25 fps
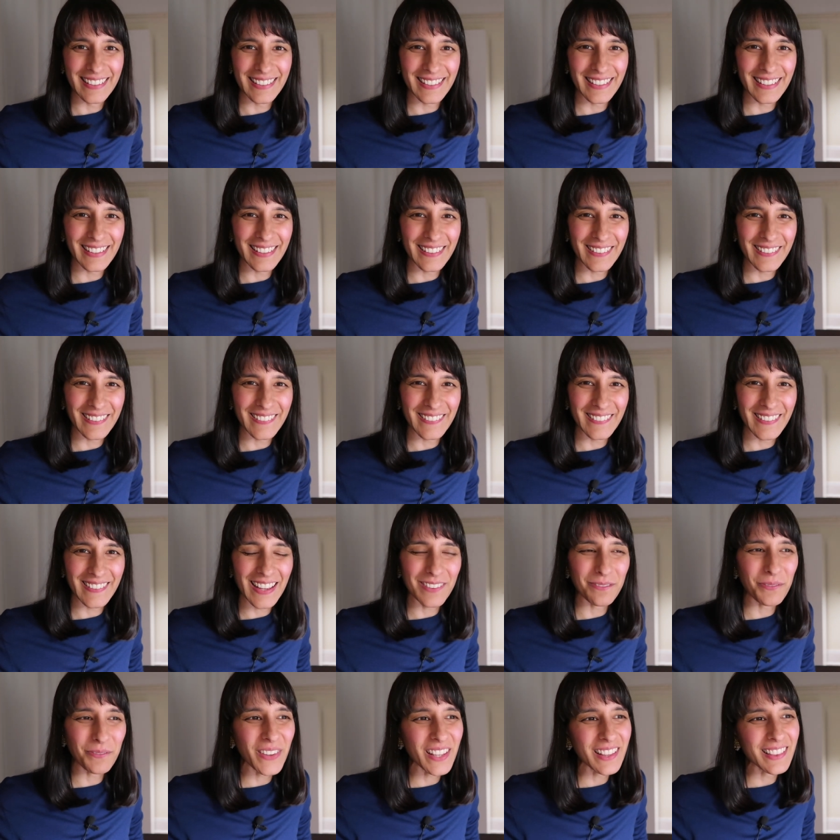You know,
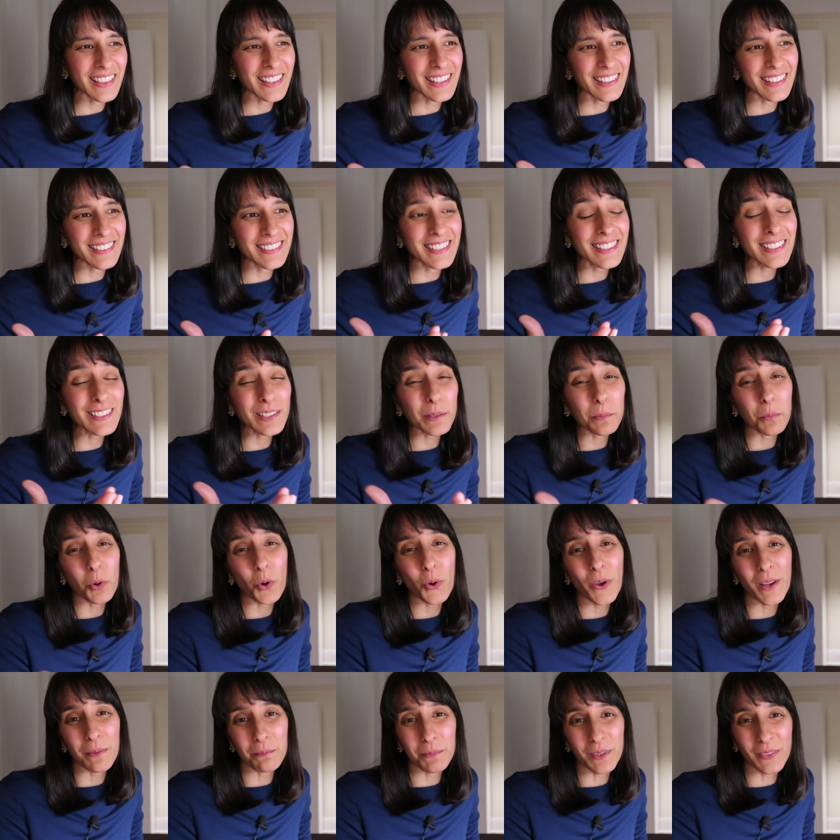and but the
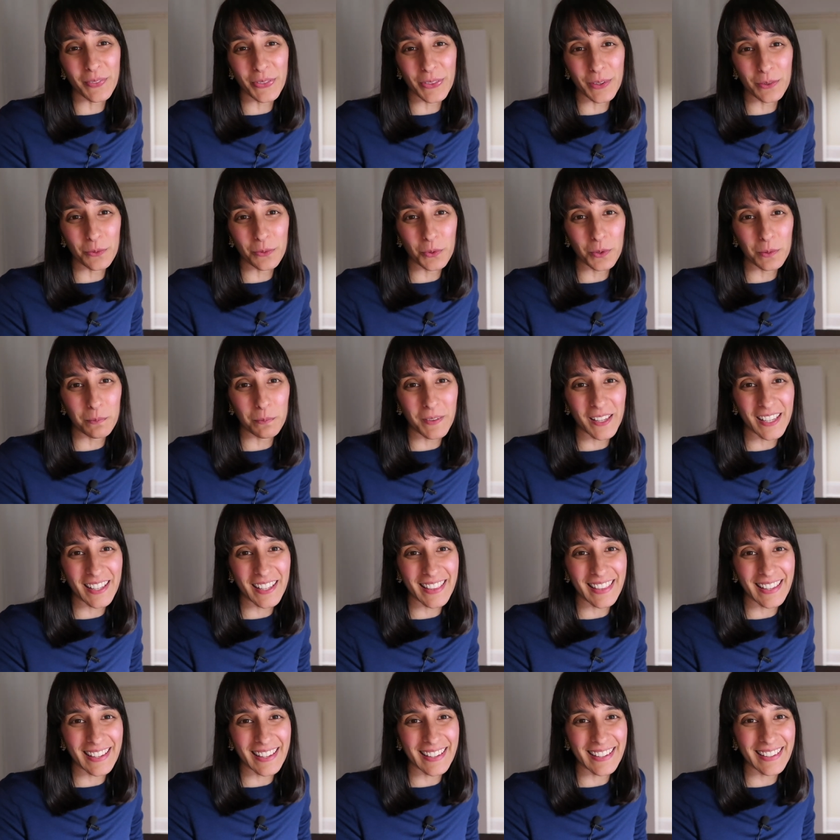disappointment that would
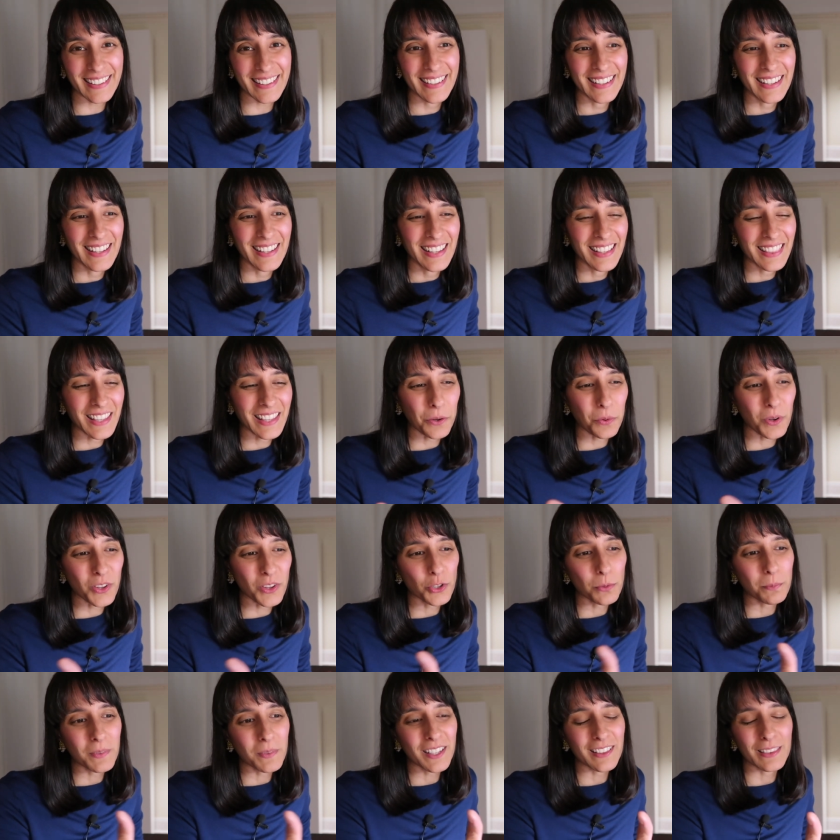be there, like when
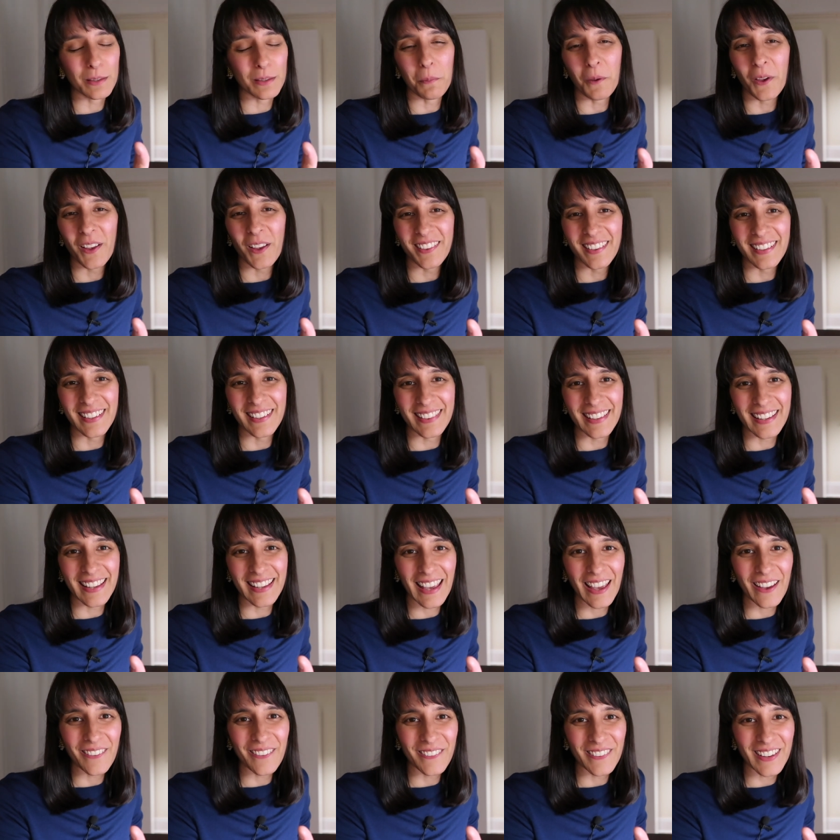you meet the person at the
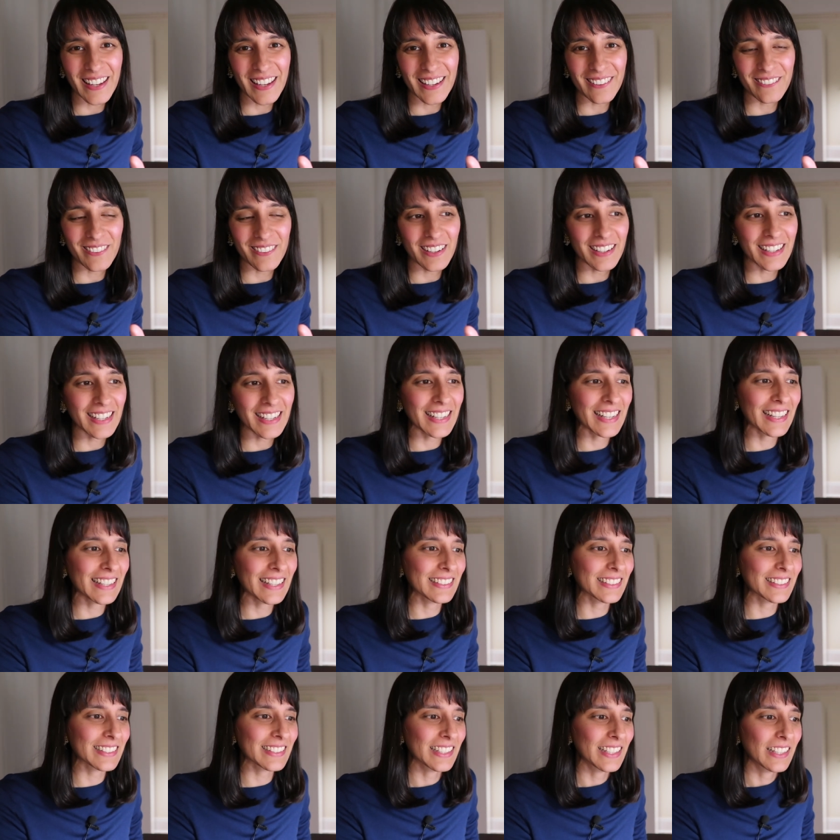cafe, right,
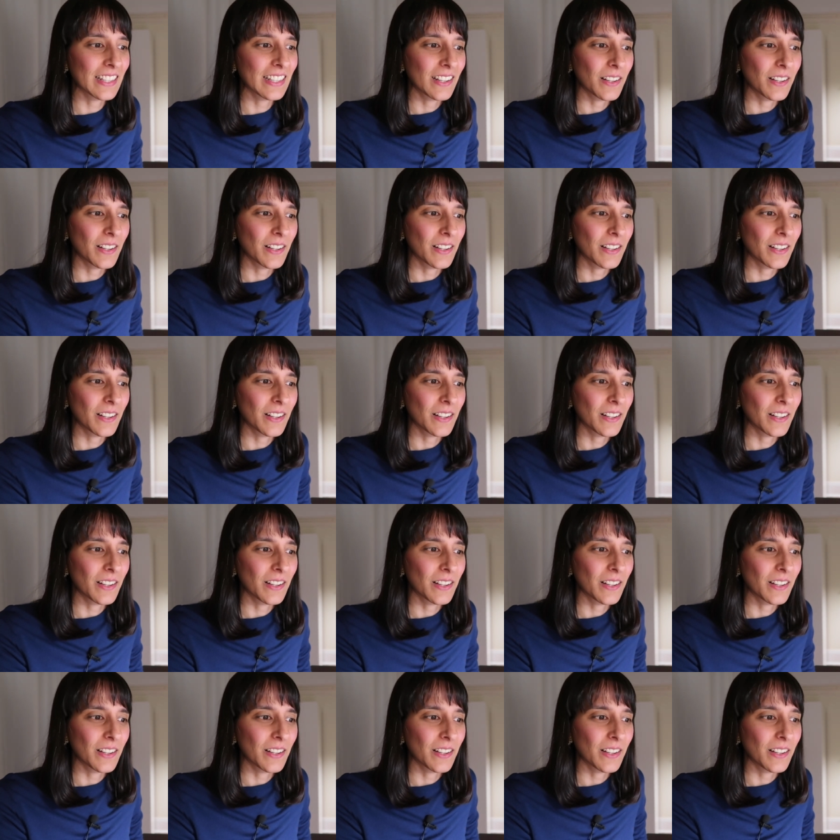and